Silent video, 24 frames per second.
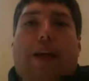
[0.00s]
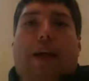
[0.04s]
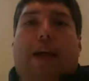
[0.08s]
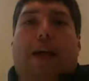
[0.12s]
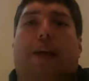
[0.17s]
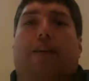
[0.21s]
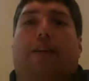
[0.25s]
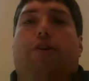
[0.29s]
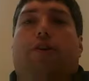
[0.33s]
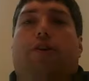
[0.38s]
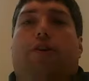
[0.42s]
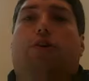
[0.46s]

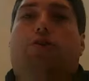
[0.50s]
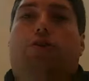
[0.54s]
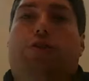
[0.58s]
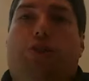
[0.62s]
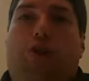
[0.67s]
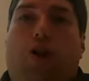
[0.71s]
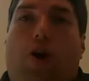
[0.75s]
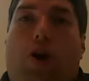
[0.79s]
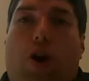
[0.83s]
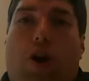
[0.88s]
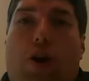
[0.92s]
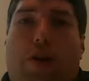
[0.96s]
in the
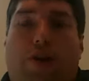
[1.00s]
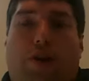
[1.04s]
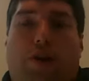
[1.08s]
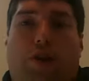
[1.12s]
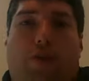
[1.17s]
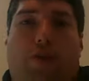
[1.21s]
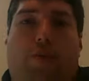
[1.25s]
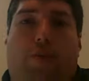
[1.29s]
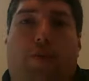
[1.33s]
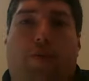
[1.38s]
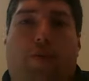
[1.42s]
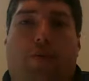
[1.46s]
UCR, the
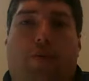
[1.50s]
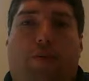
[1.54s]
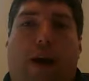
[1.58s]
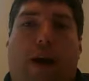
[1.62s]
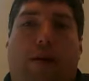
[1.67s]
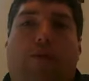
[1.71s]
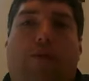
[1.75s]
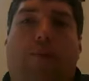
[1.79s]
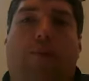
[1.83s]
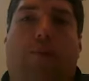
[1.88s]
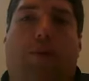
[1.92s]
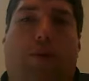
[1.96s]
Uniform
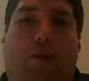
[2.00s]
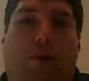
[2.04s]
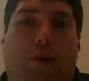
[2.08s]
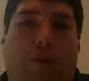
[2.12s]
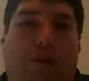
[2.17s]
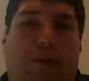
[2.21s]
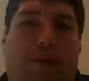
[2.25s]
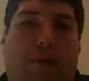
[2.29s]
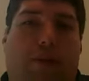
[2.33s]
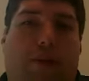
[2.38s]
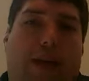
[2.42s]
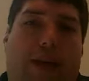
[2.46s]
Crime
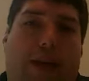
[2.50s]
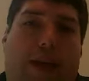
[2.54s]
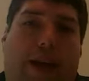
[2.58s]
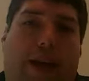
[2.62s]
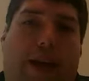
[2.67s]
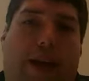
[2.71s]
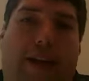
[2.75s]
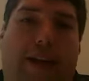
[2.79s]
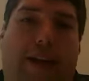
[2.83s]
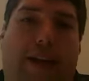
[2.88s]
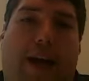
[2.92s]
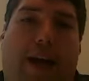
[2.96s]
Reports,
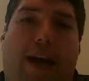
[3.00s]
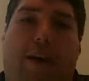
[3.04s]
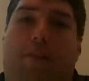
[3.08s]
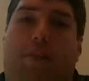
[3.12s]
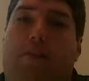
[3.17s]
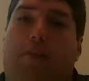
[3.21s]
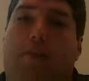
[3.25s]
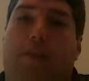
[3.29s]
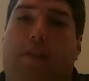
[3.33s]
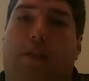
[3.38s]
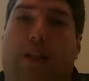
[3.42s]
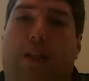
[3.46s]
and
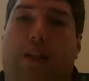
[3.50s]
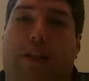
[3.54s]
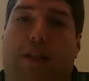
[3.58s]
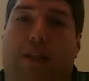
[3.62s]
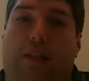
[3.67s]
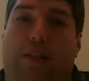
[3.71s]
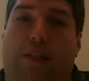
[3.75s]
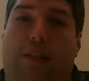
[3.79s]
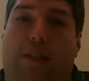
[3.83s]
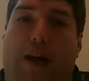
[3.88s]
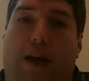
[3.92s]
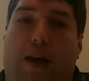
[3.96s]
NIBRS
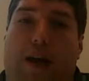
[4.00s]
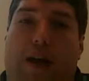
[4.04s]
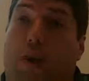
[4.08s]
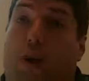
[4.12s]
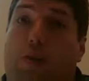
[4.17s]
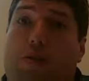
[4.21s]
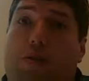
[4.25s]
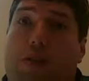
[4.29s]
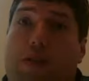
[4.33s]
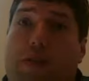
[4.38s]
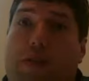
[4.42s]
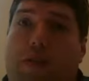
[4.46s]
is
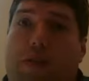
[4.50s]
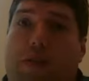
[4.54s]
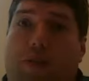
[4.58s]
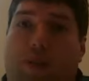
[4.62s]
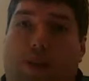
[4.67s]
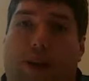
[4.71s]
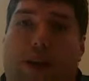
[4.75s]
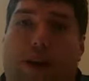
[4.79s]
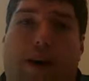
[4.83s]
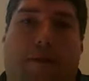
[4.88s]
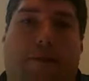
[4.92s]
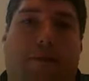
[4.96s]
larceny or
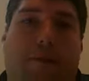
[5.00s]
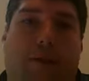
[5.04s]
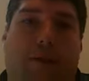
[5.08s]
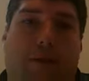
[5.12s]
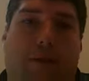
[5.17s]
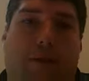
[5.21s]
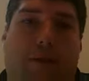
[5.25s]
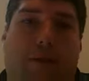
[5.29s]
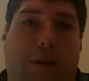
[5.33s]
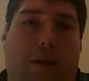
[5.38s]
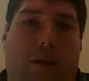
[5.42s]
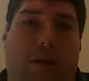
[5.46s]
theft.
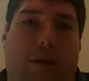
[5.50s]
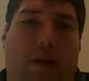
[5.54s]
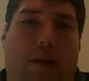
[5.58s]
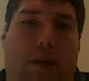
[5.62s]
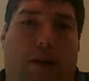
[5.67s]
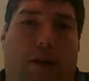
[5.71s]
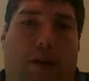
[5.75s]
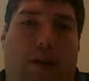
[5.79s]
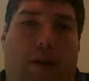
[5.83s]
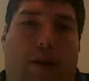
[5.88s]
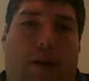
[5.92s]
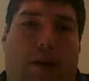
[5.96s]

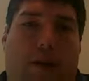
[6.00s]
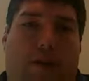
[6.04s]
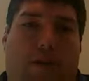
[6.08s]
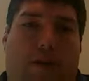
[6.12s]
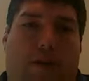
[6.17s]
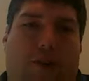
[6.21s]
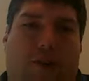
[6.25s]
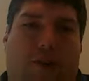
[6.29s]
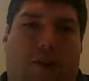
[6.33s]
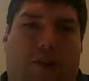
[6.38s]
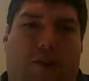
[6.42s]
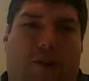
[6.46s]
That's
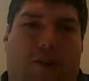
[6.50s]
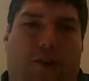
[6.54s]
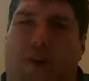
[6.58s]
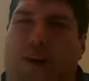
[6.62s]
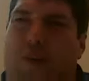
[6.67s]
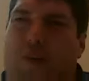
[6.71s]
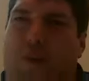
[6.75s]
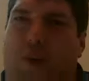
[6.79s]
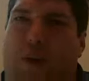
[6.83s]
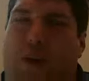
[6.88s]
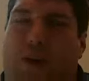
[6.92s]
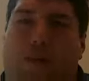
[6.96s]
very, very
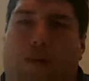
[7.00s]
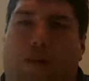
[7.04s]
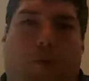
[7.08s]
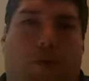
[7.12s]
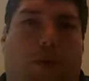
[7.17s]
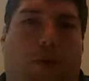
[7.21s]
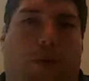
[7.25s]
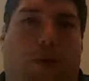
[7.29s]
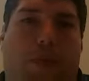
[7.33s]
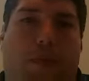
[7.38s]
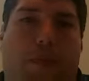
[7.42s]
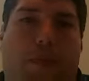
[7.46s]

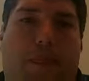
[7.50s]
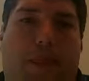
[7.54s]
believable.